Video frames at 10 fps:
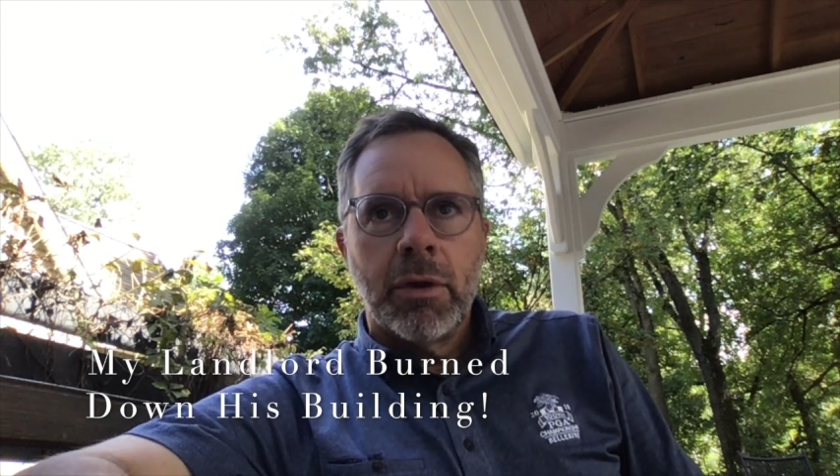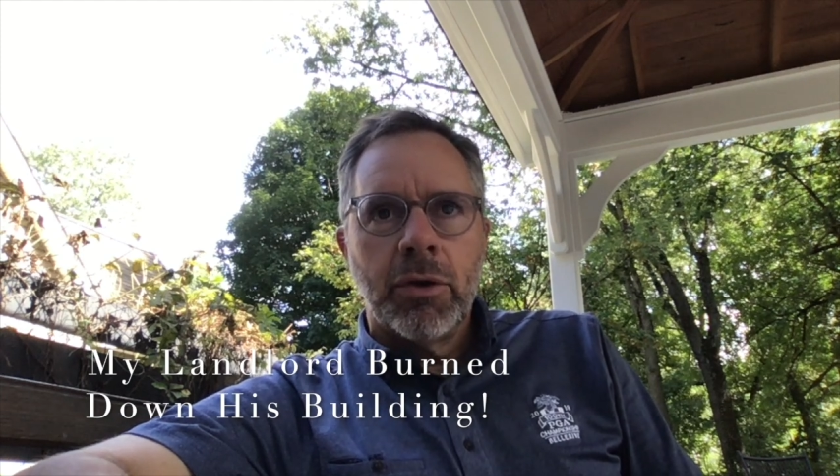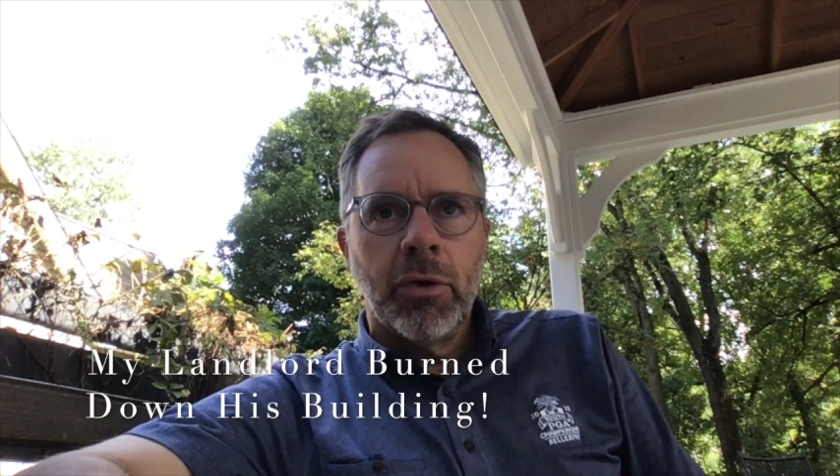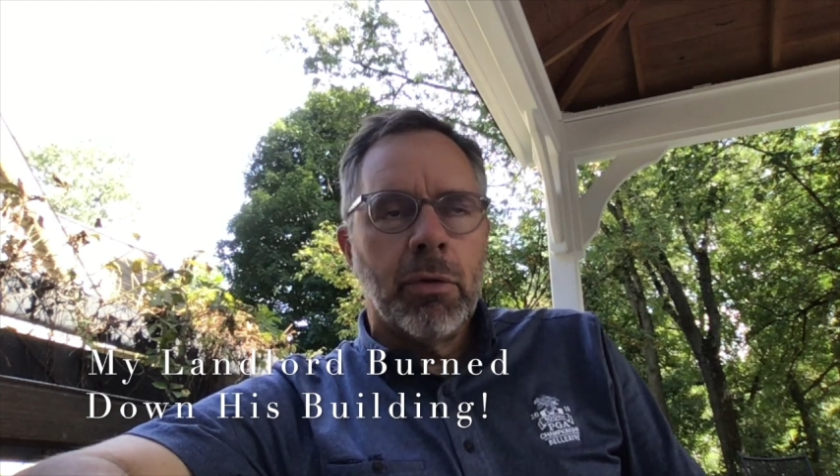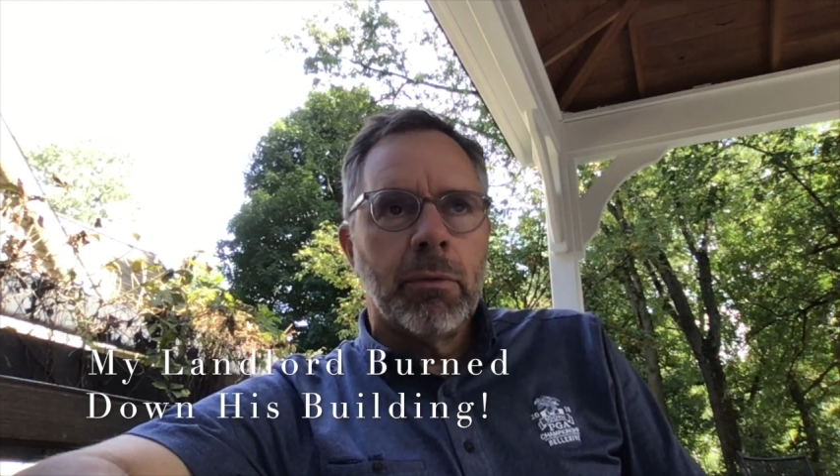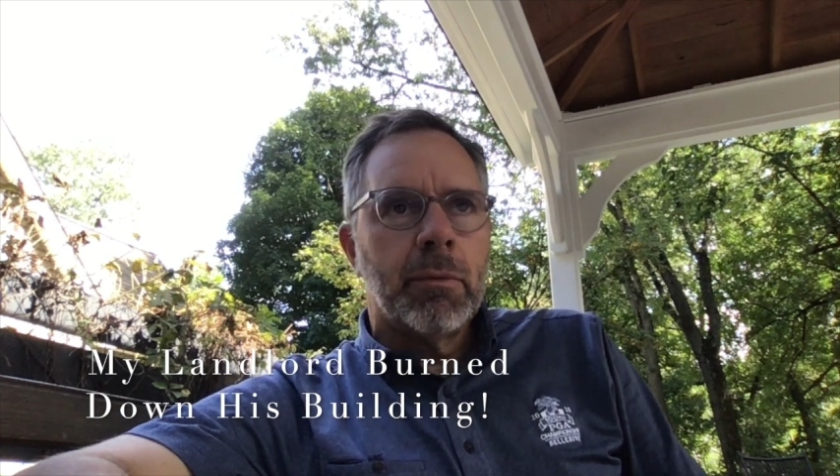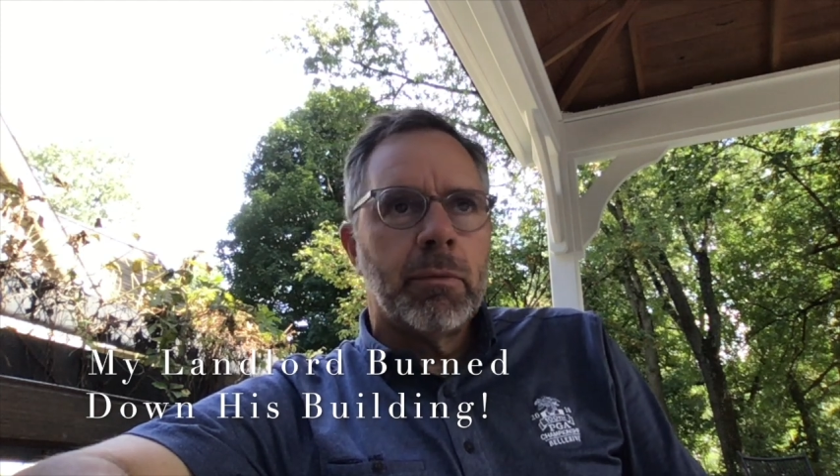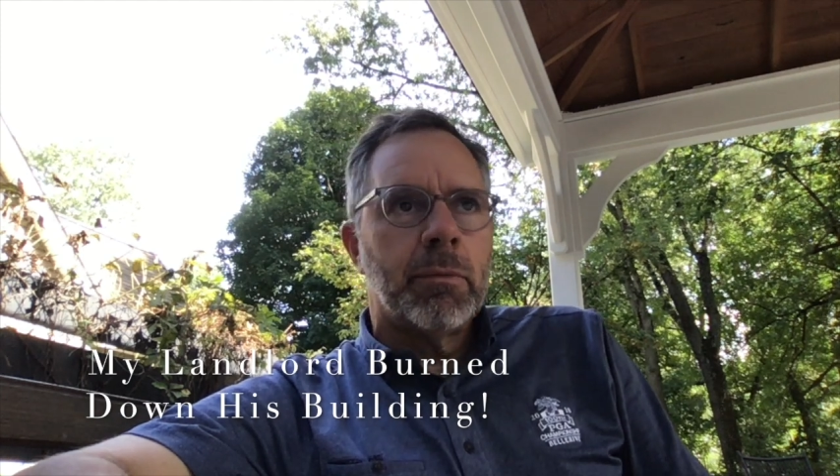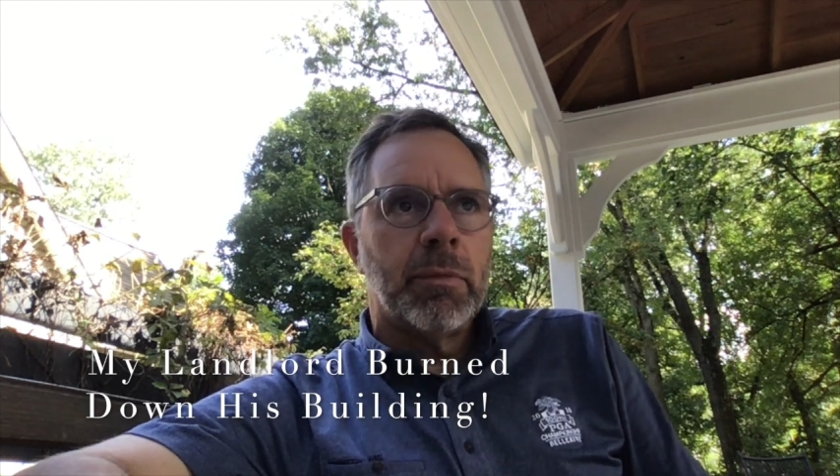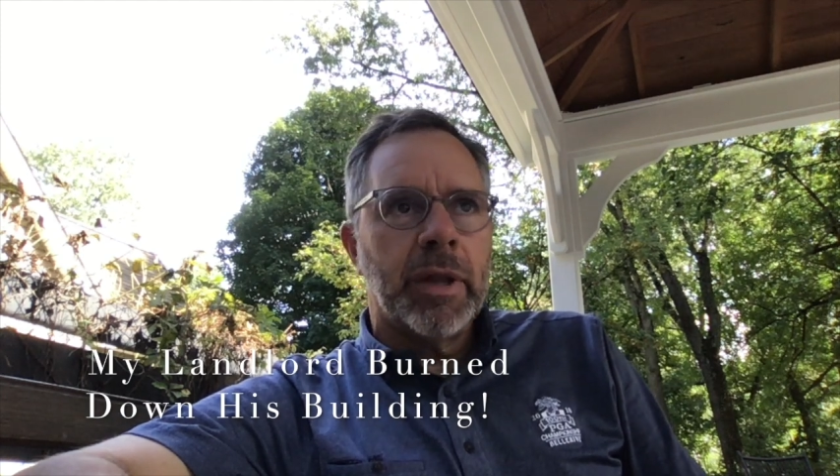your
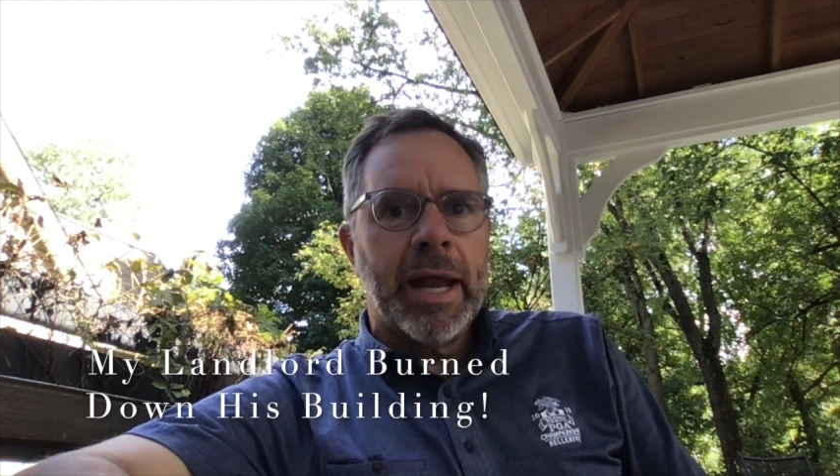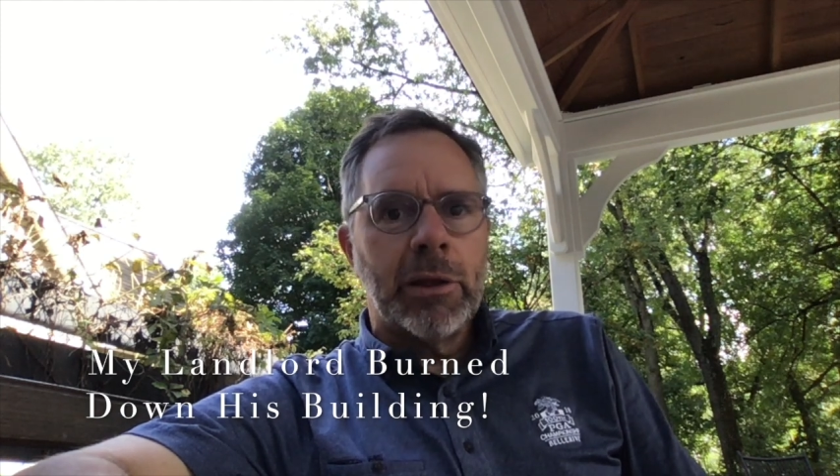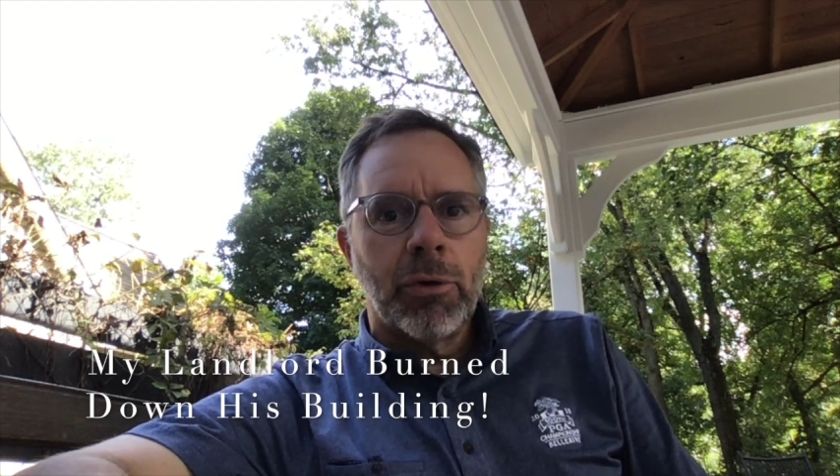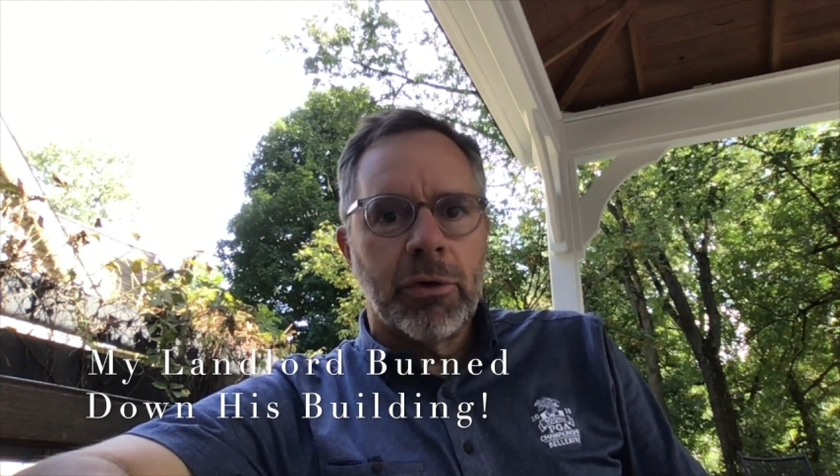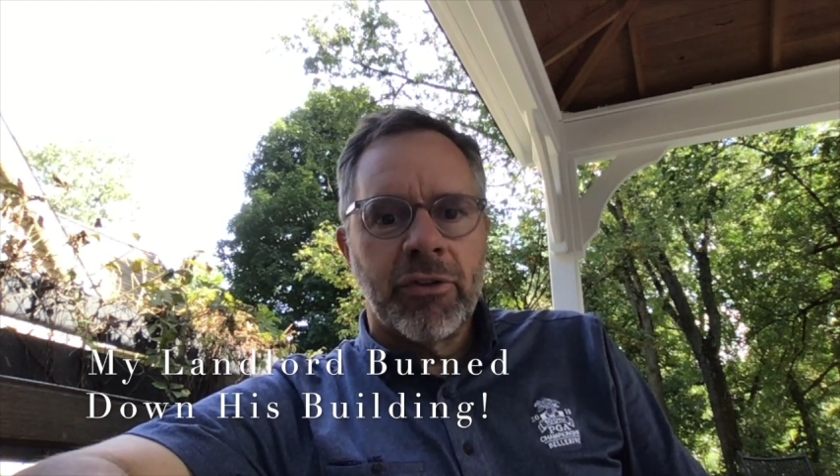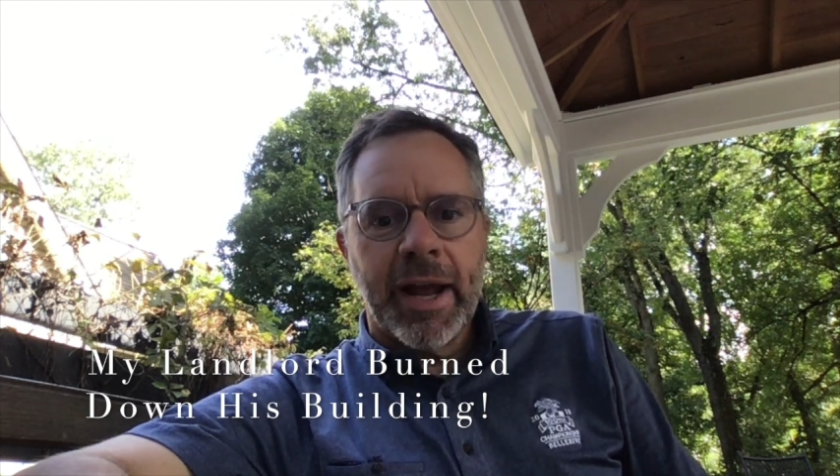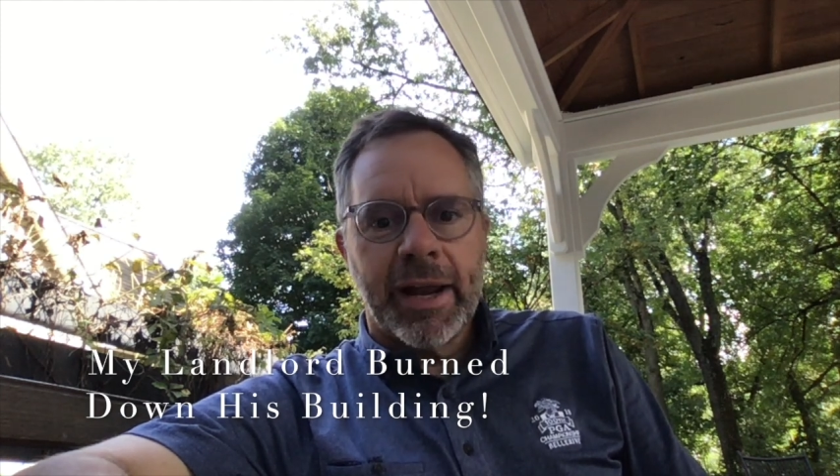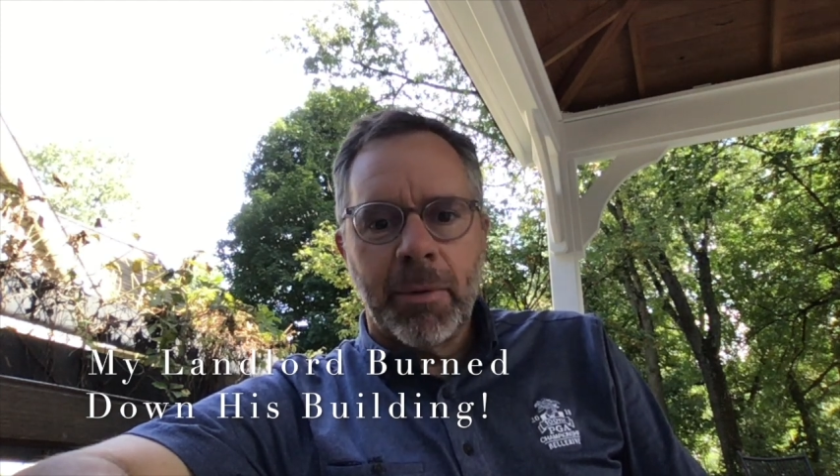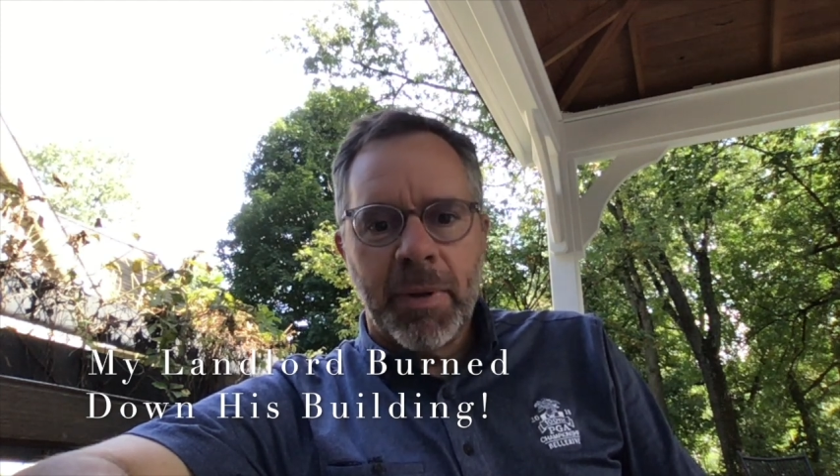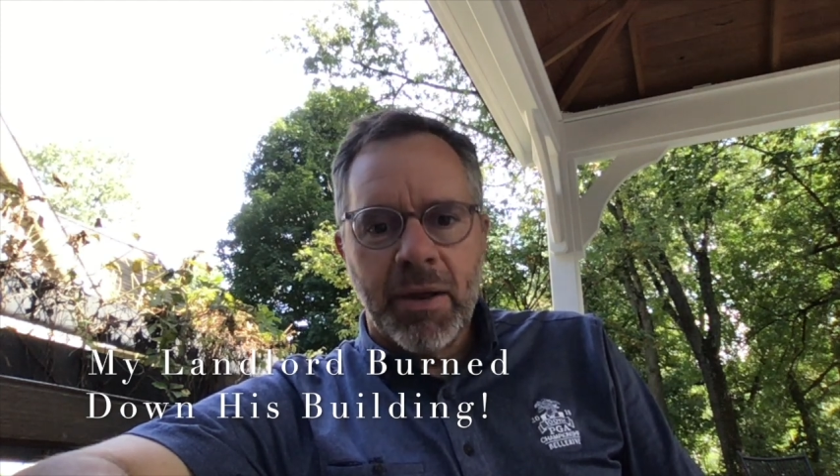landlord's not
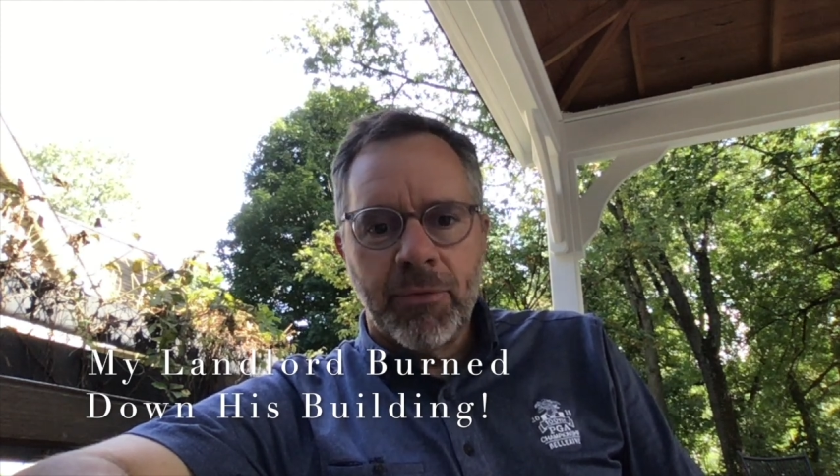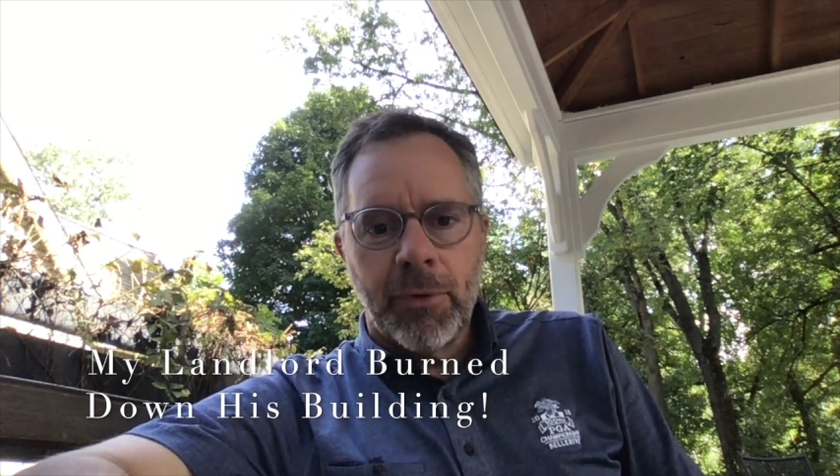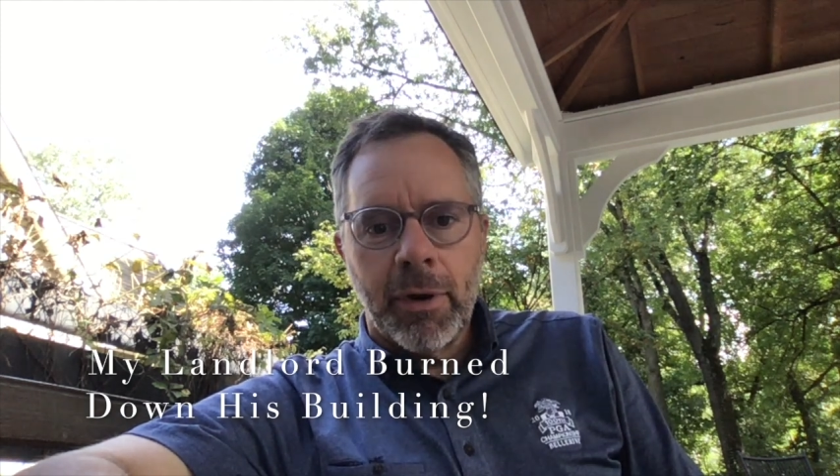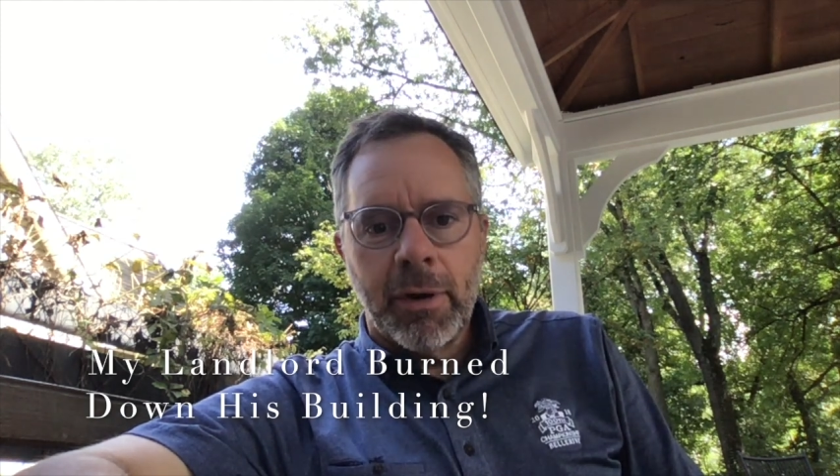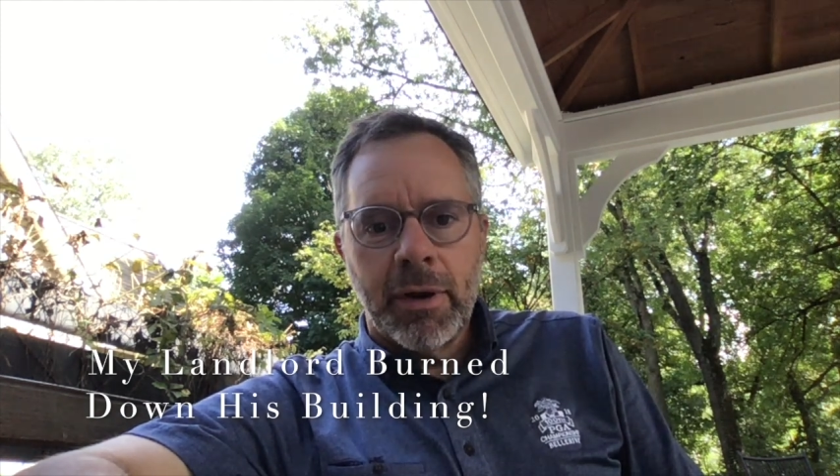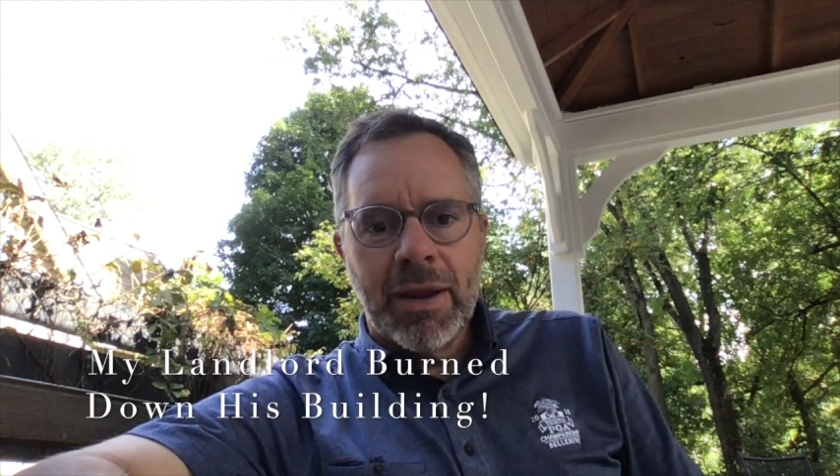going to pay for it.